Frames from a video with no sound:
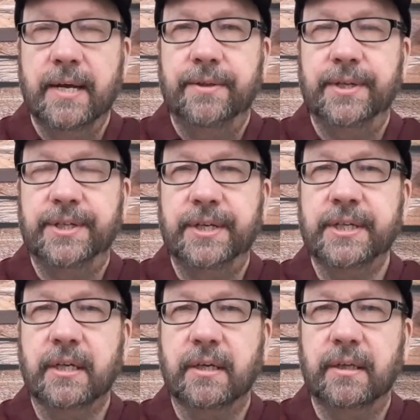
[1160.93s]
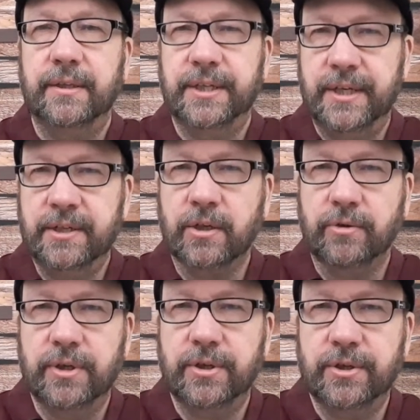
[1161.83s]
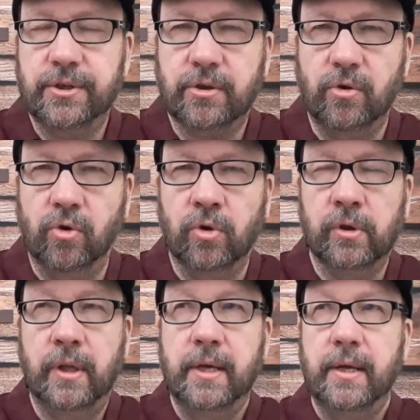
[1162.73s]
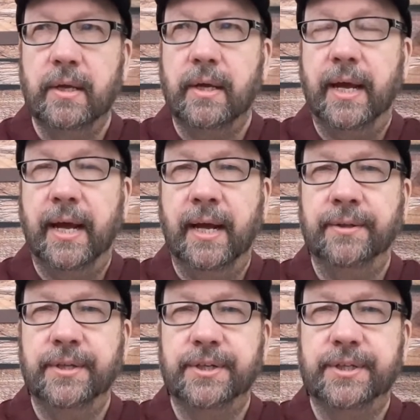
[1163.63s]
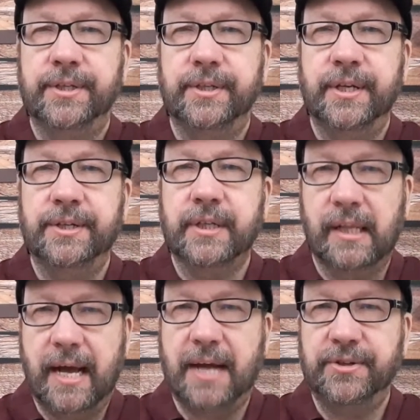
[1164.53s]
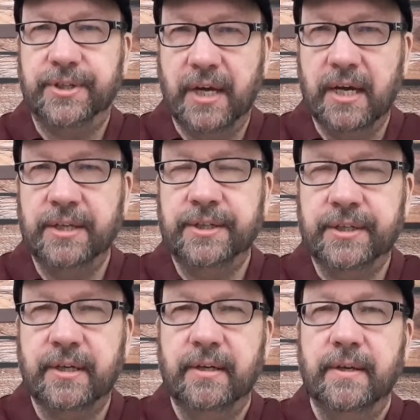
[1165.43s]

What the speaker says: This is a Christian school, and this class does